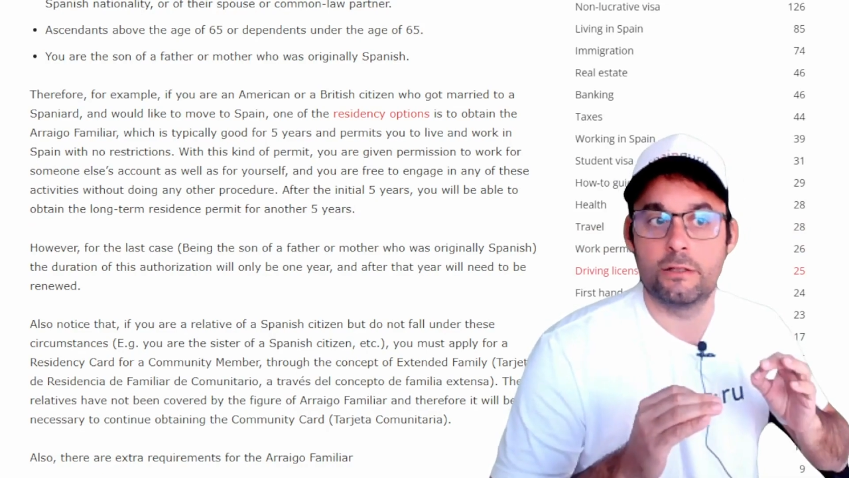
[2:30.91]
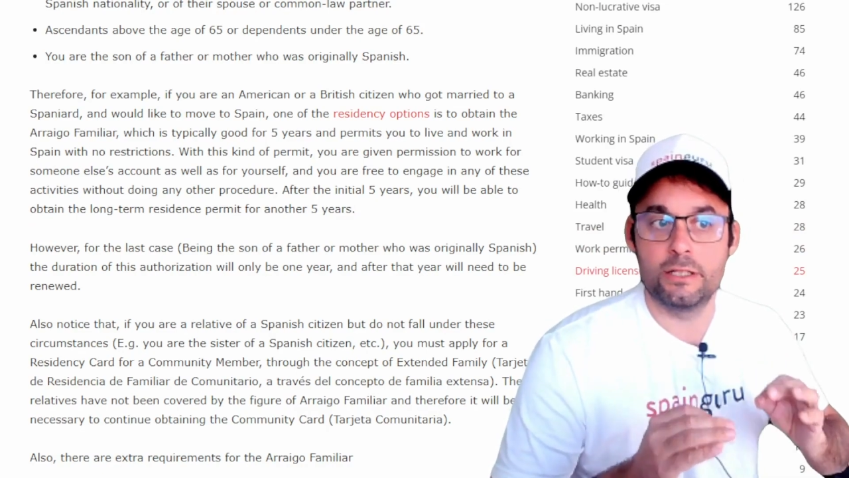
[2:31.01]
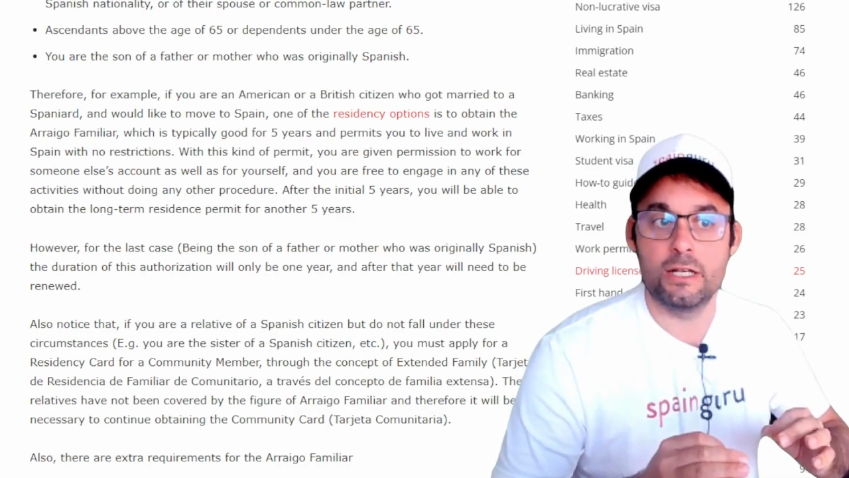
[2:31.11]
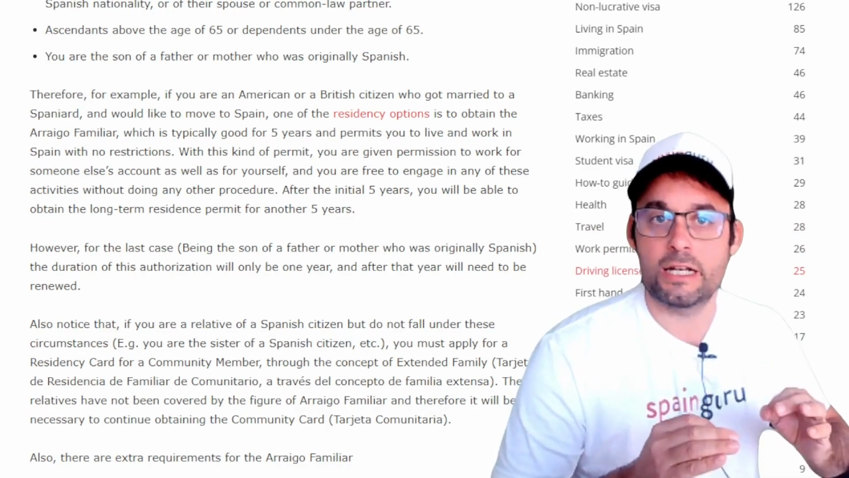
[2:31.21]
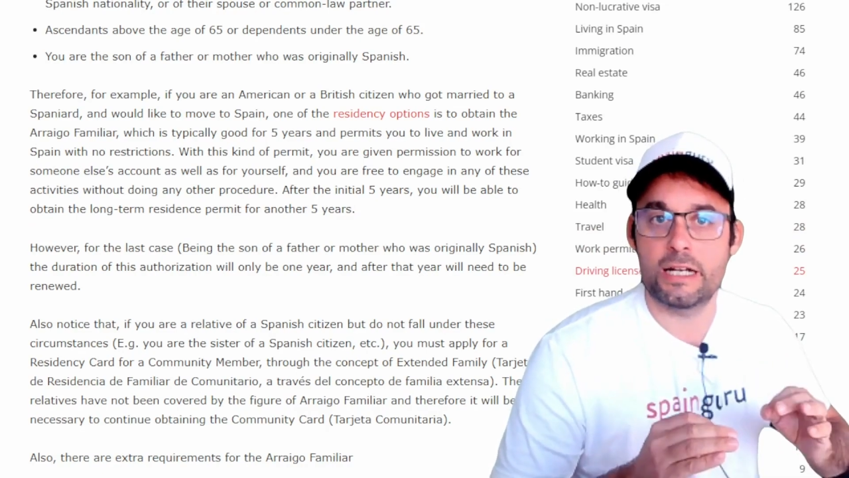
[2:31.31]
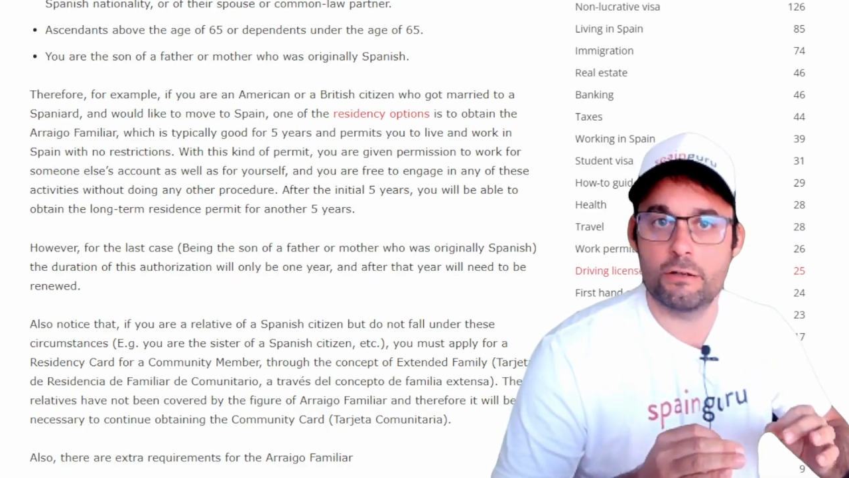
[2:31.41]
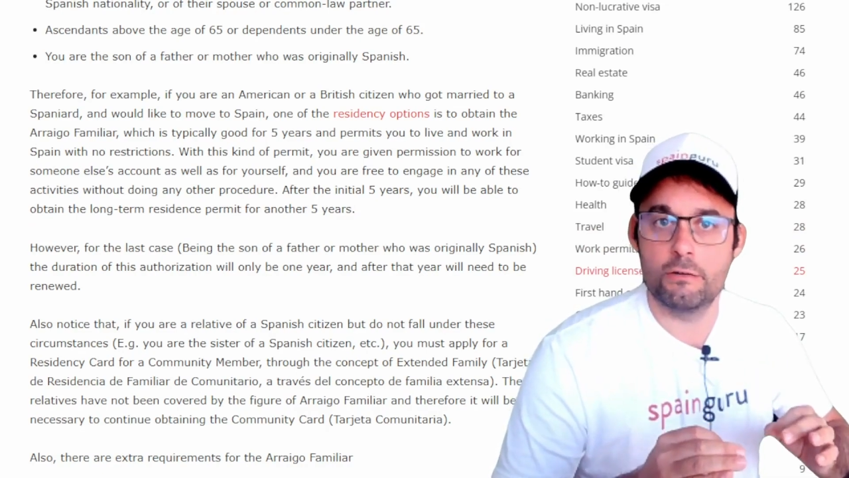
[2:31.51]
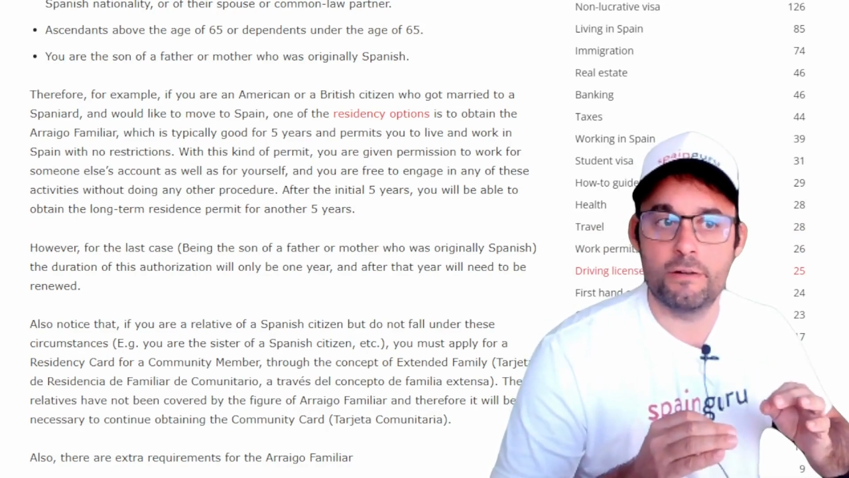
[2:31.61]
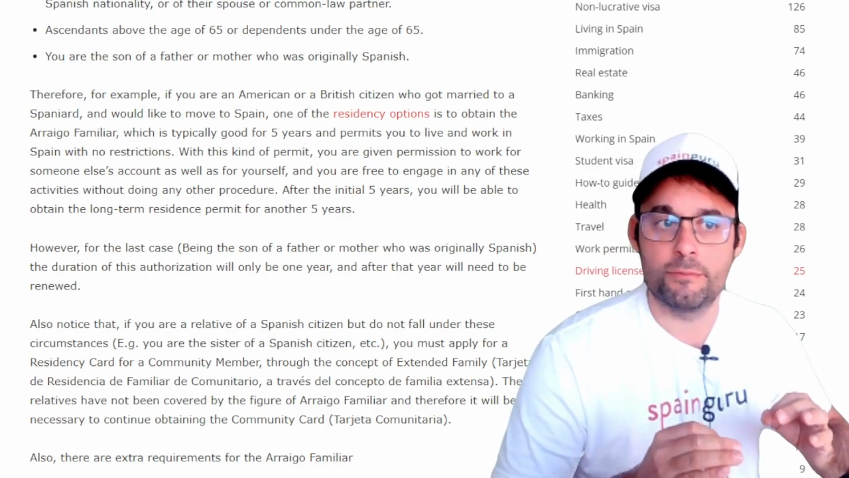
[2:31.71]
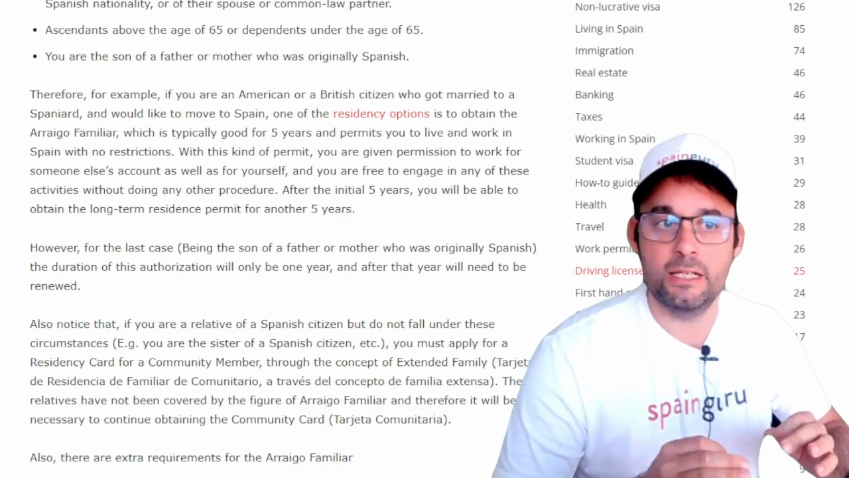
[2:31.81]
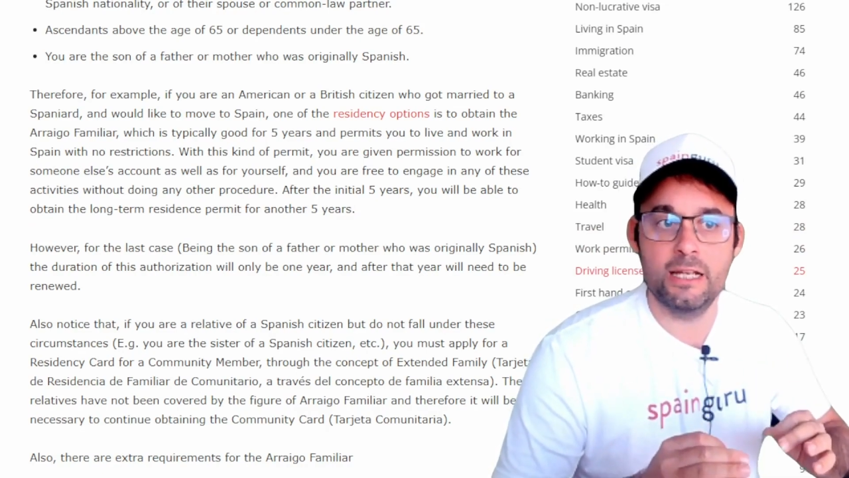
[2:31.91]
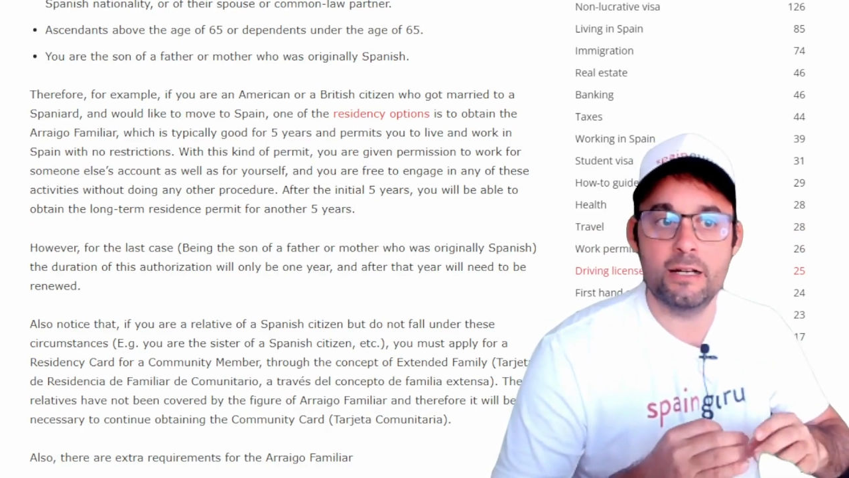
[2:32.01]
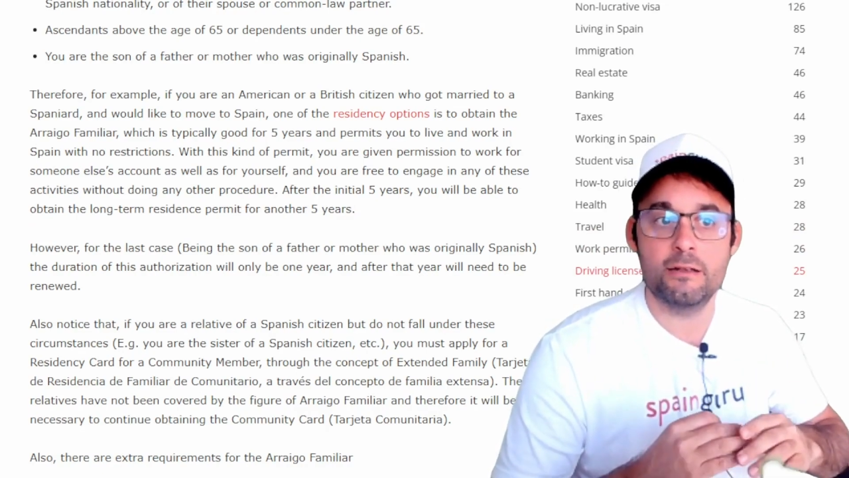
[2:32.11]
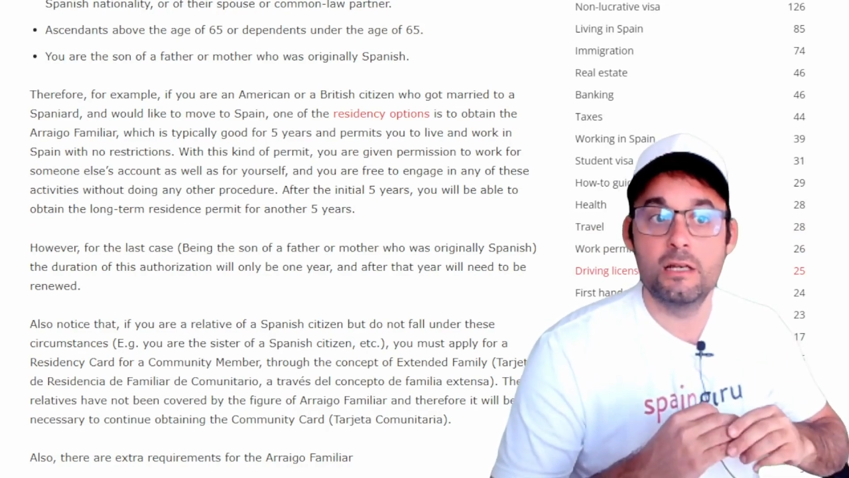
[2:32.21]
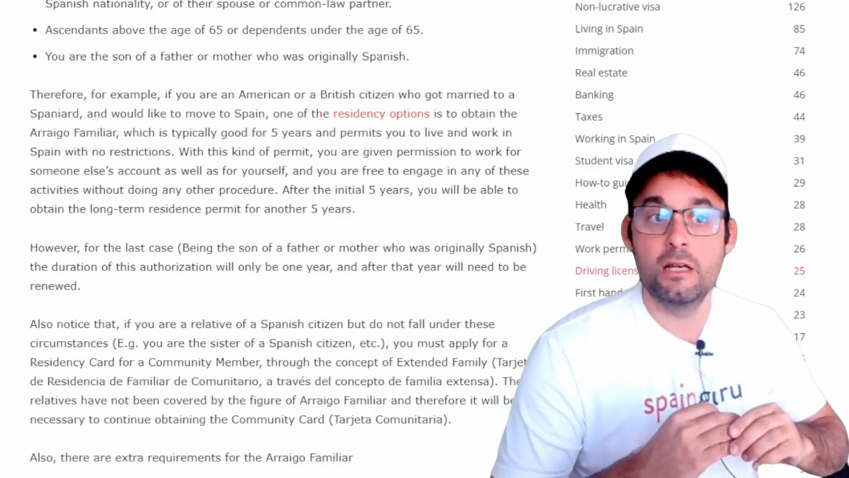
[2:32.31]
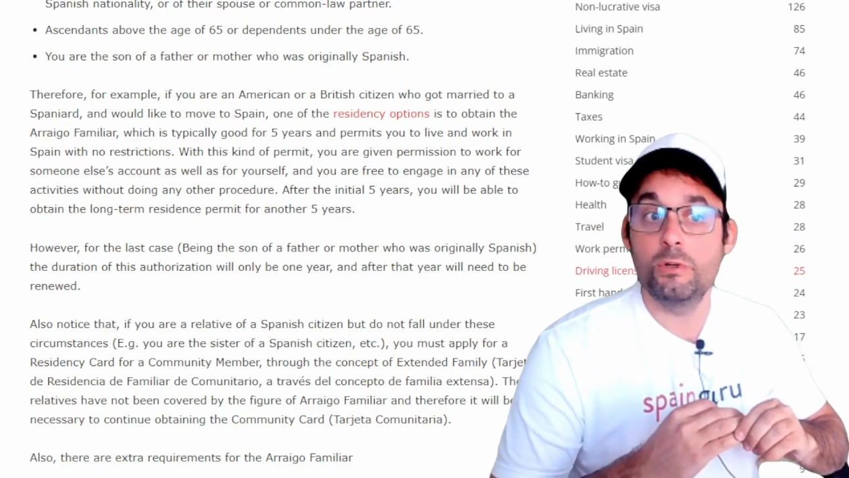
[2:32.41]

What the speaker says: the Arraigo Familiar,